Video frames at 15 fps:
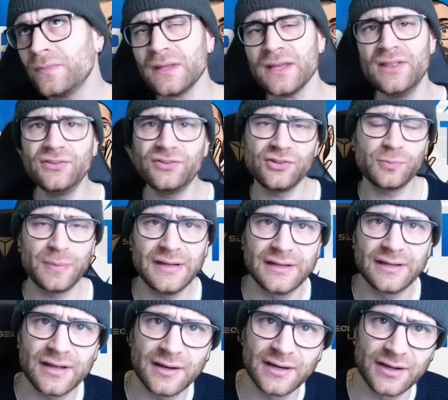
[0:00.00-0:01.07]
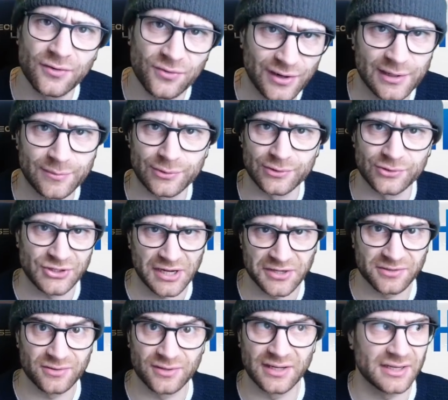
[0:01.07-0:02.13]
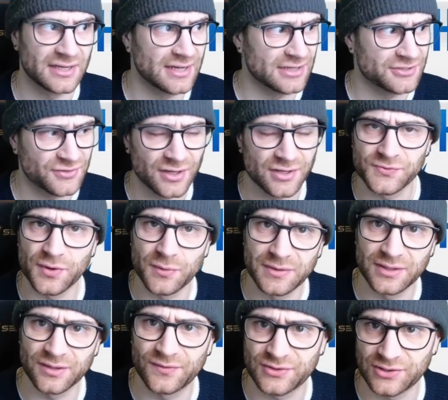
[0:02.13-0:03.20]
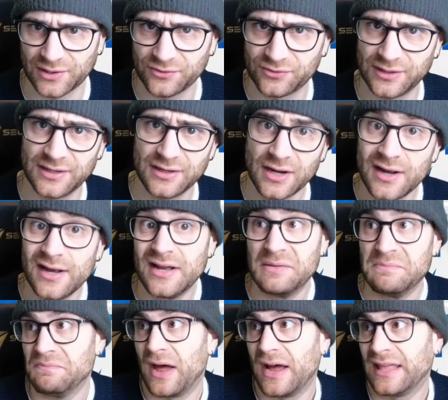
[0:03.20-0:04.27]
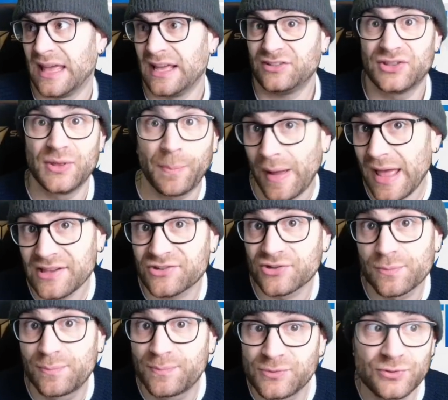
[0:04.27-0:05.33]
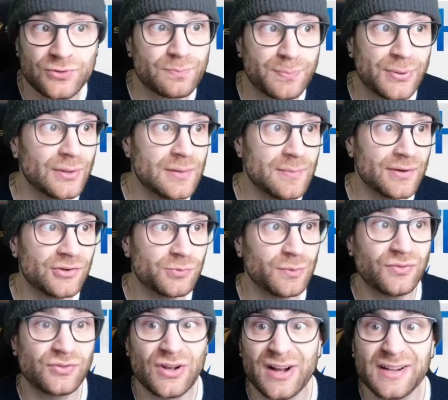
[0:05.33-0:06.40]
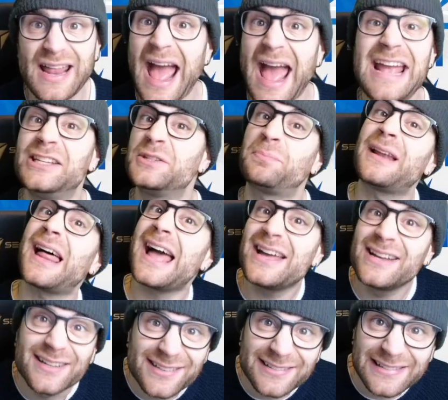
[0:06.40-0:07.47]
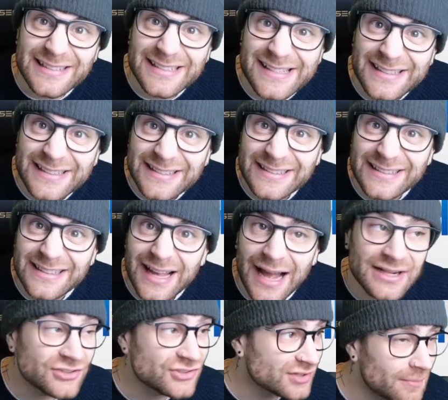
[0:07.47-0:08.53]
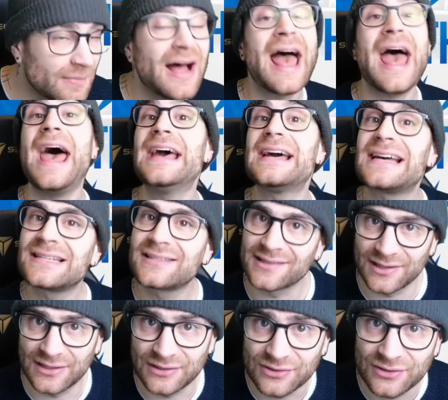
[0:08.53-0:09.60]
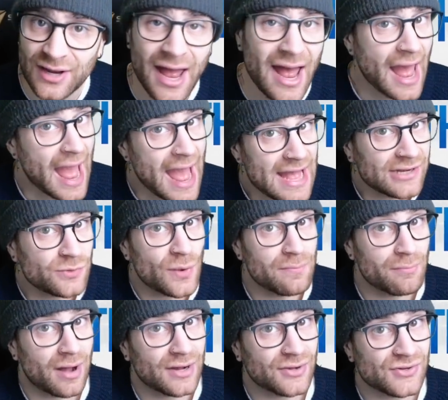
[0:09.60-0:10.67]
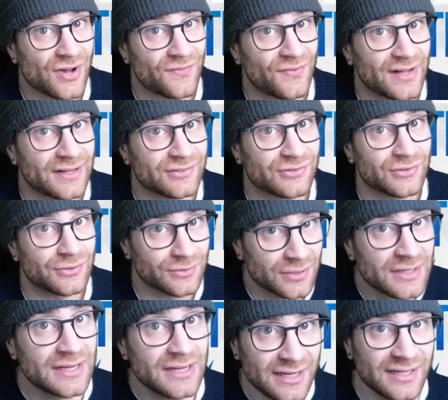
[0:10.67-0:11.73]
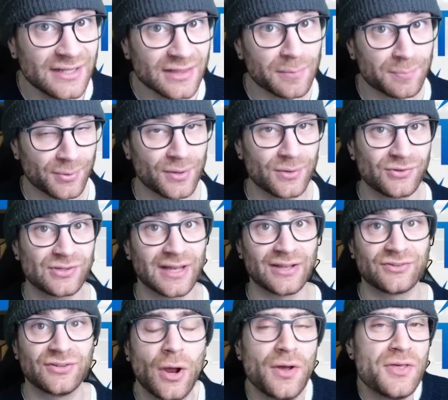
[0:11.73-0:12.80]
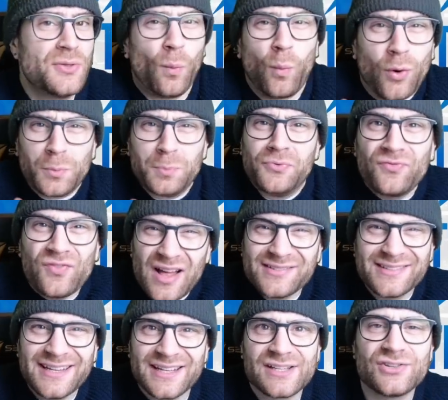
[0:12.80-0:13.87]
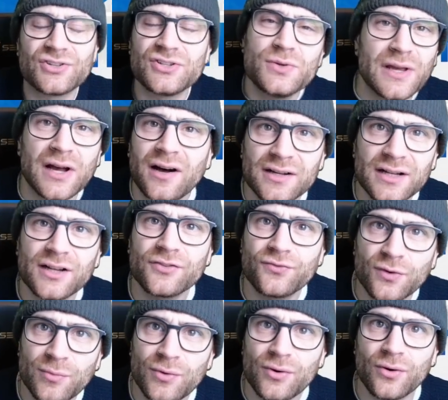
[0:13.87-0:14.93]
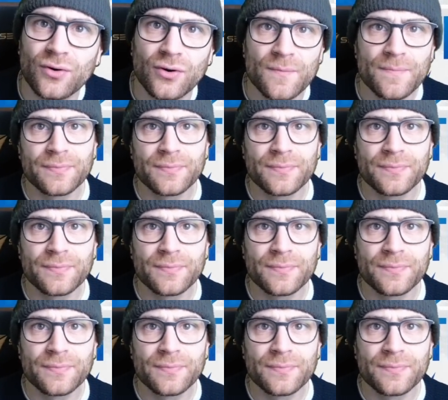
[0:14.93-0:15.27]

this has been an incredible January uh, transfer window for Chelsea. I guess the best, purely because we've signed eight players and some are excellent. And we mugged off Arsenal in the process. The warm fuzzies, you can't ask for more.